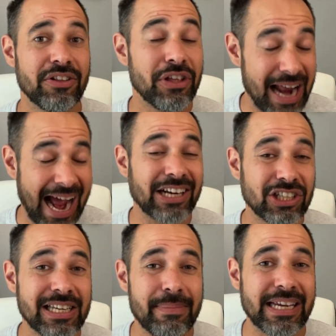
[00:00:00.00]
that
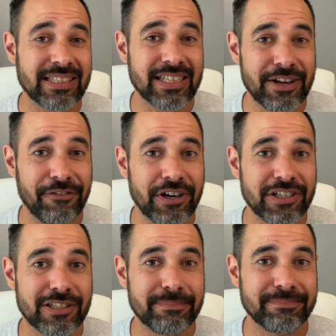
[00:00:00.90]
actually makes the
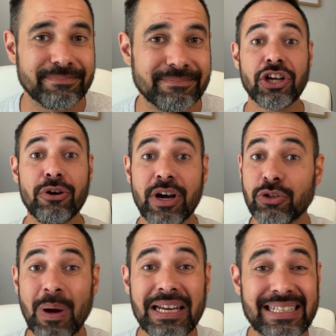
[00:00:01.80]
difference. So
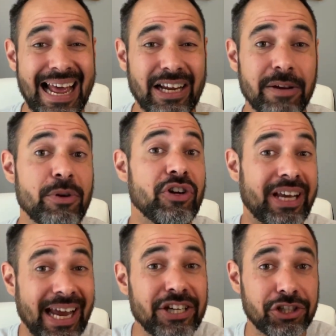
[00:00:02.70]
as well as that
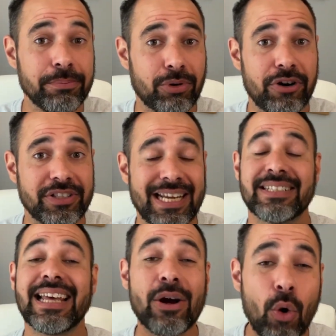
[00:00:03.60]
communication
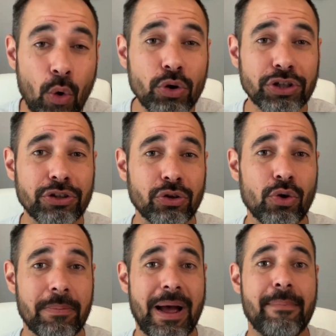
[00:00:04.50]
process, they also
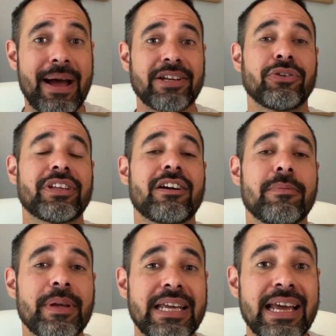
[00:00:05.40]
talk about manual
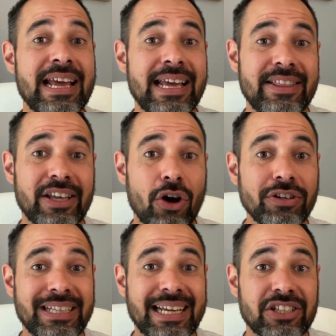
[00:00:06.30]
therapy in the
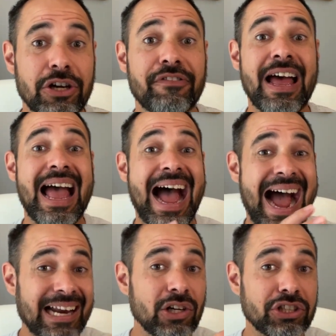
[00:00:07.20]
context of
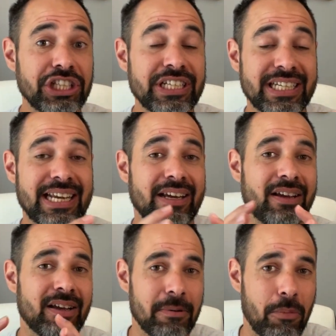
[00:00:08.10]
analgesic
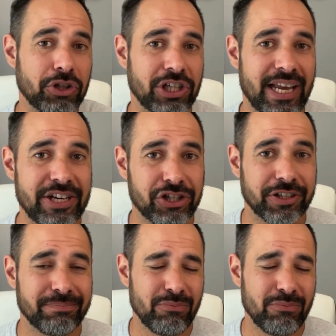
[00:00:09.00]
modulation,